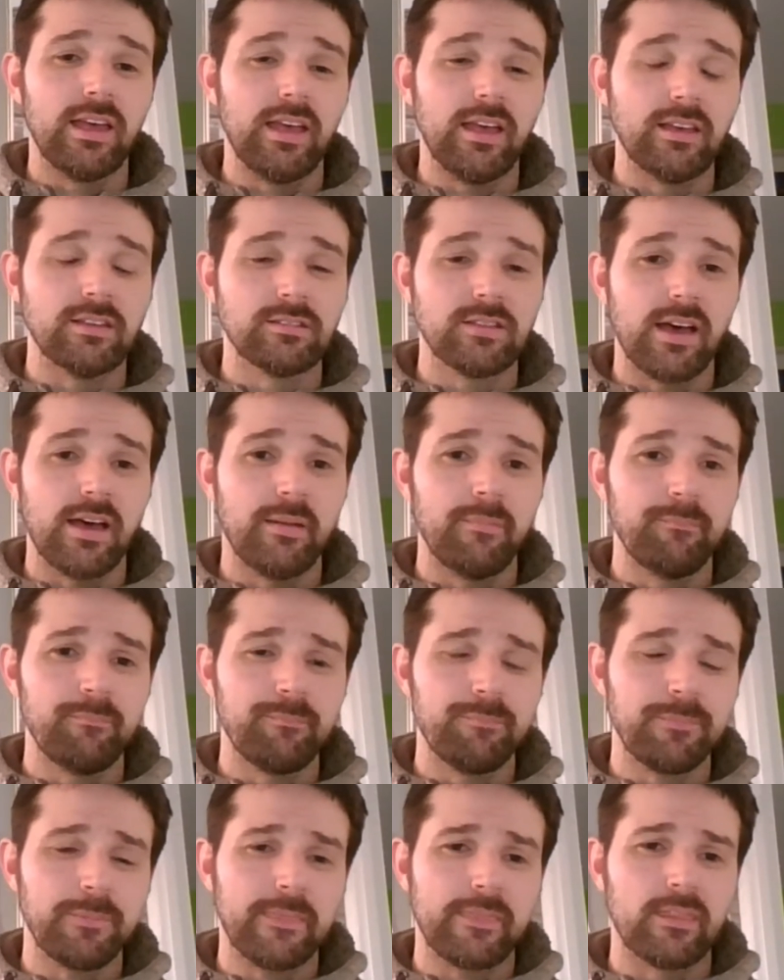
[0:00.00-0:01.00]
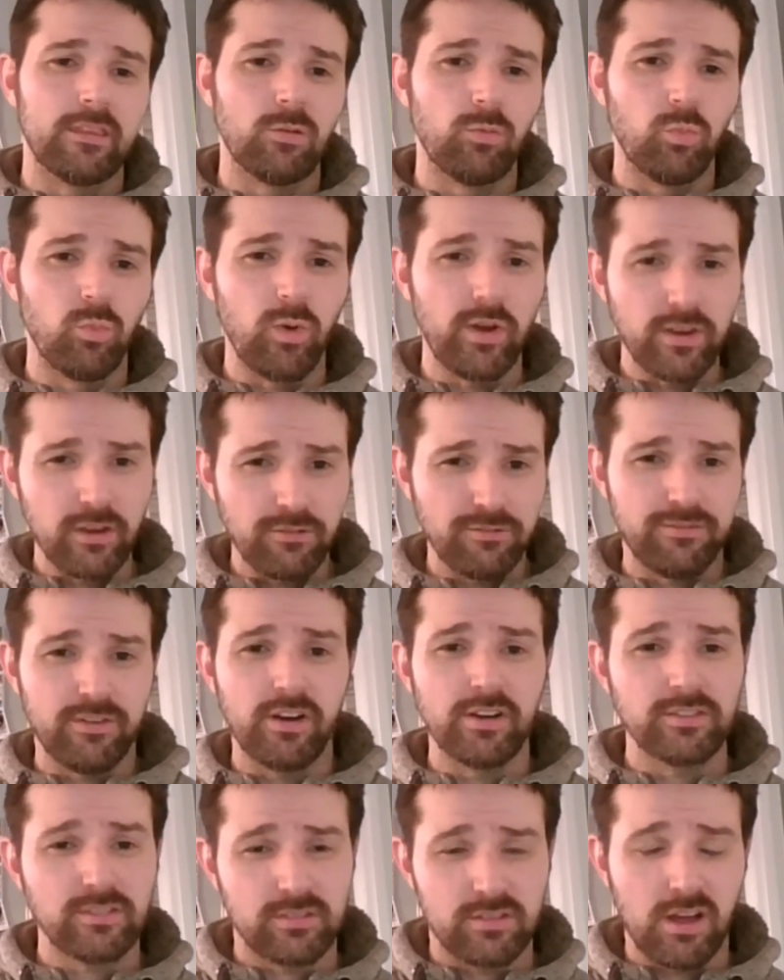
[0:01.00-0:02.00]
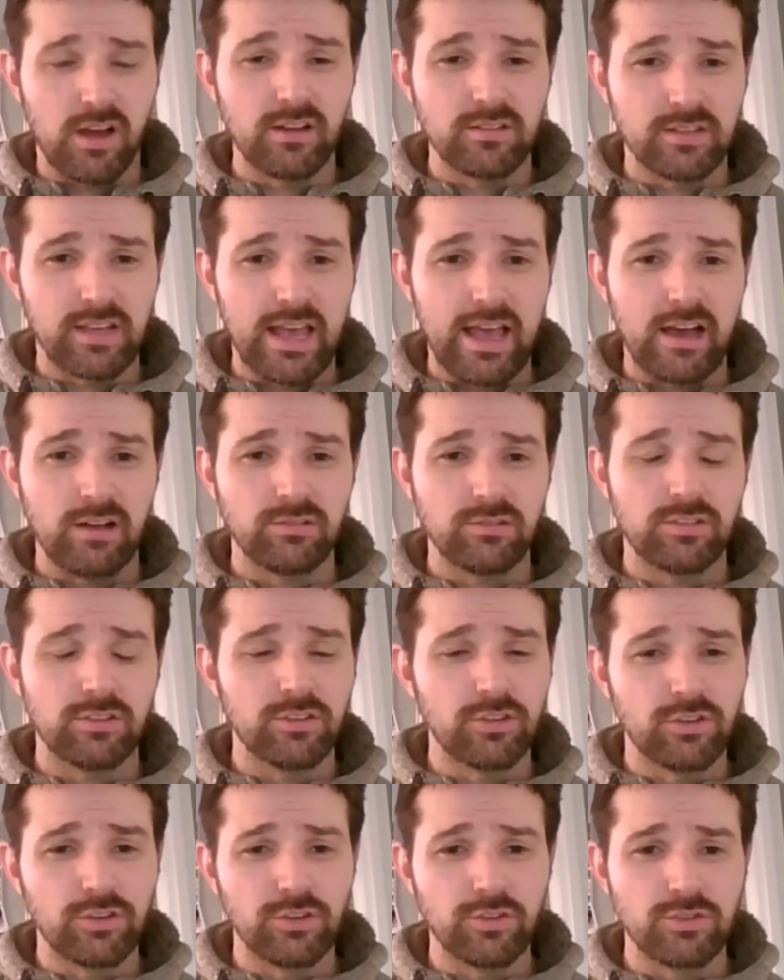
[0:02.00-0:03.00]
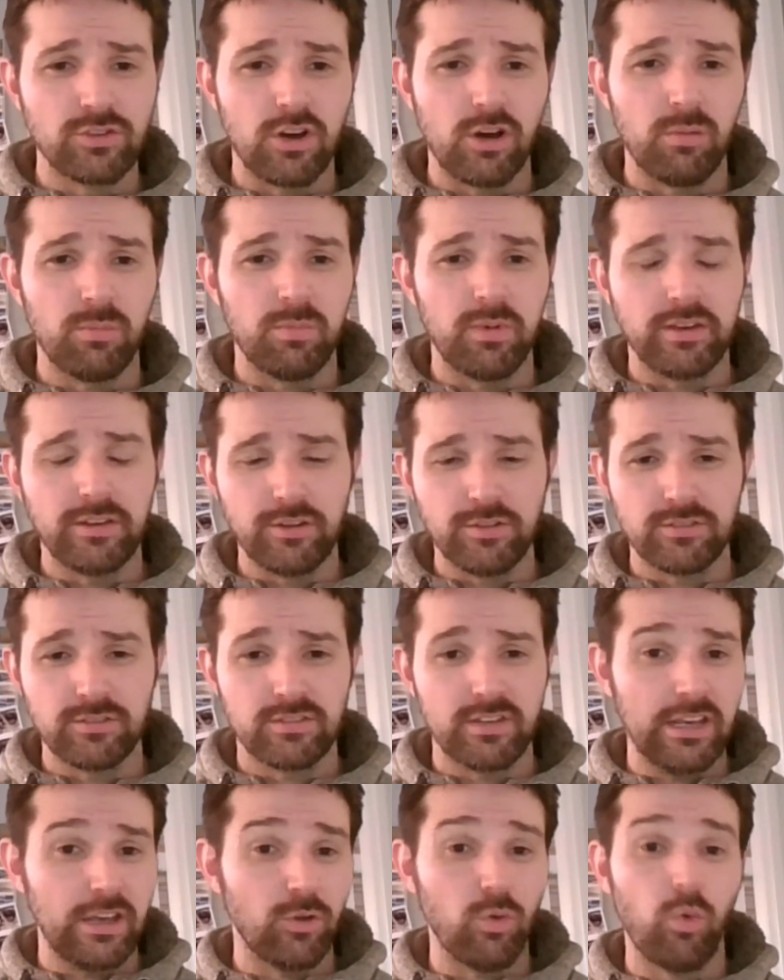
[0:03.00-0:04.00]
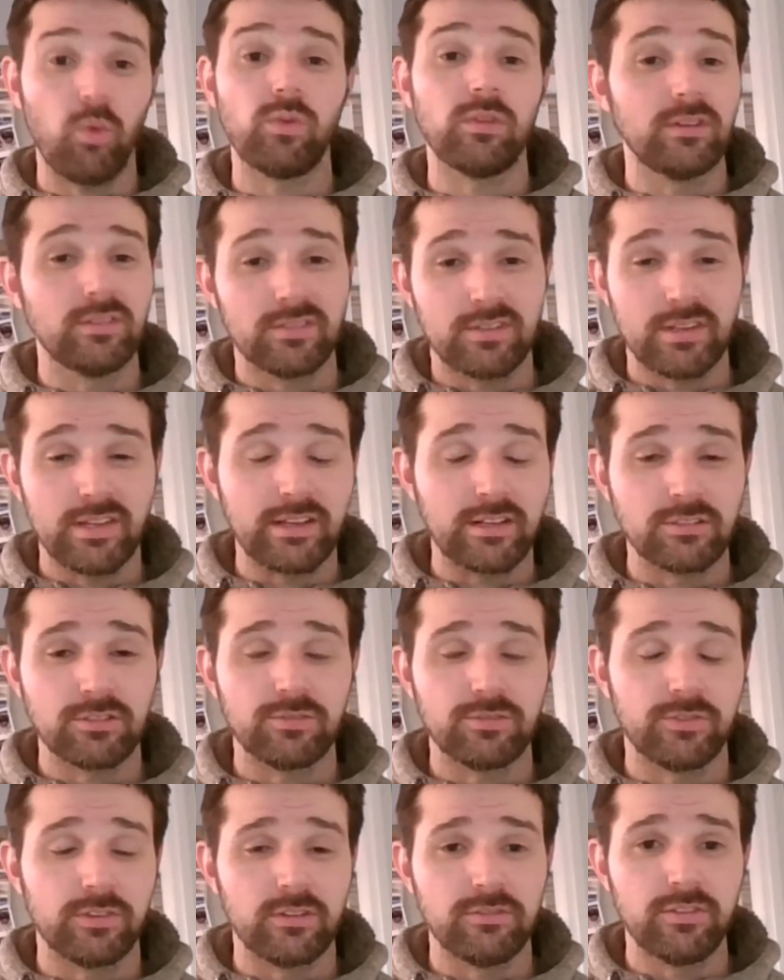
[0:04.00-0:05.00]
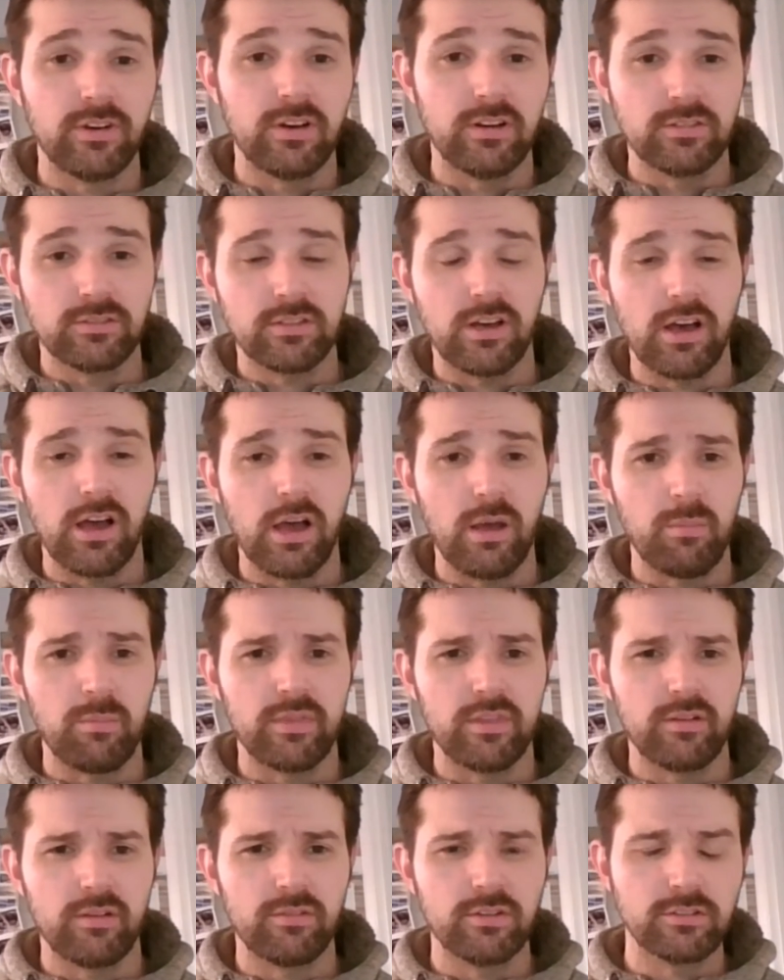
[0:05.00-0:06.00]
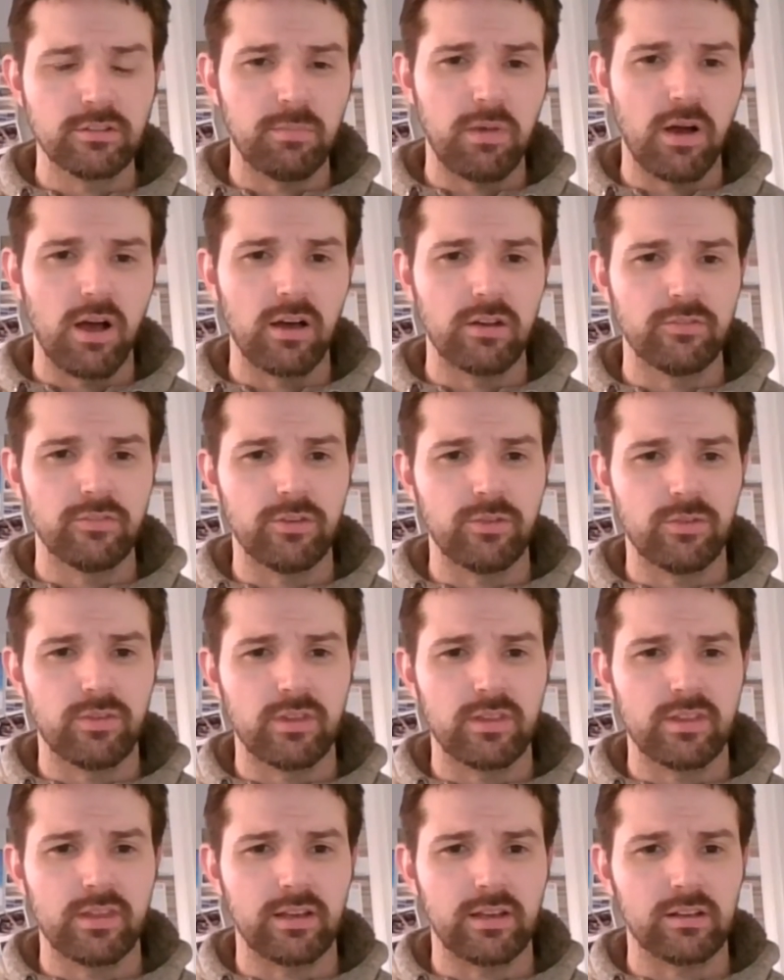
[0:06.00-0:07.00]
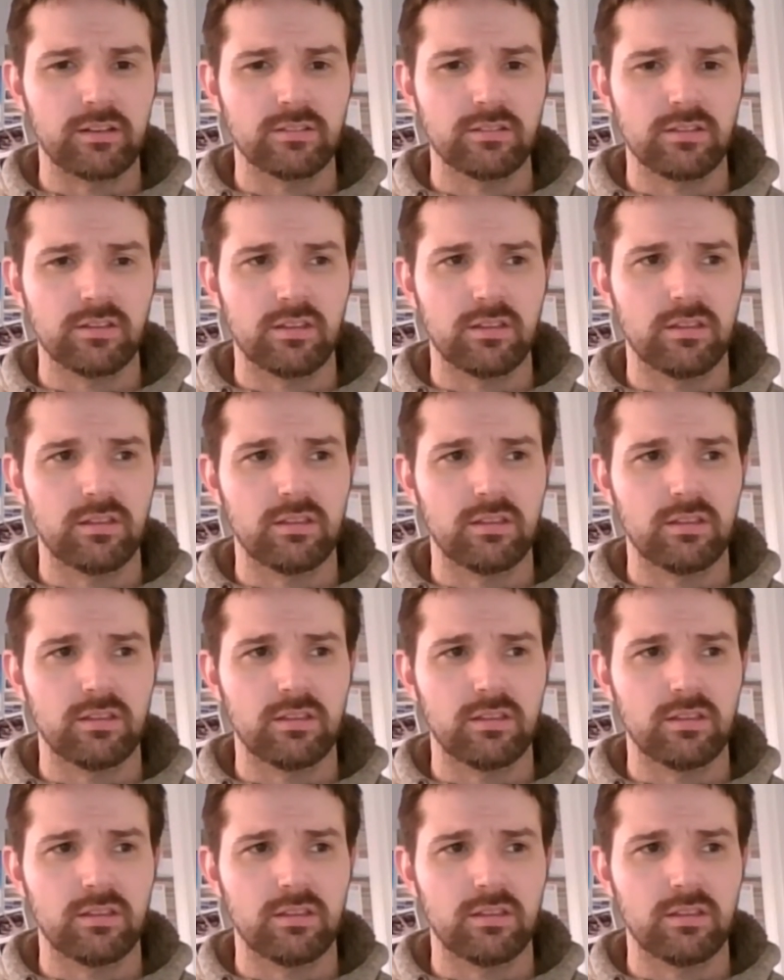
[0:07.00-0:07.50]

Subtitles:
is that when you're first starting out in your new job and you're seeing all these things for the first time, there is a part of you that thinks,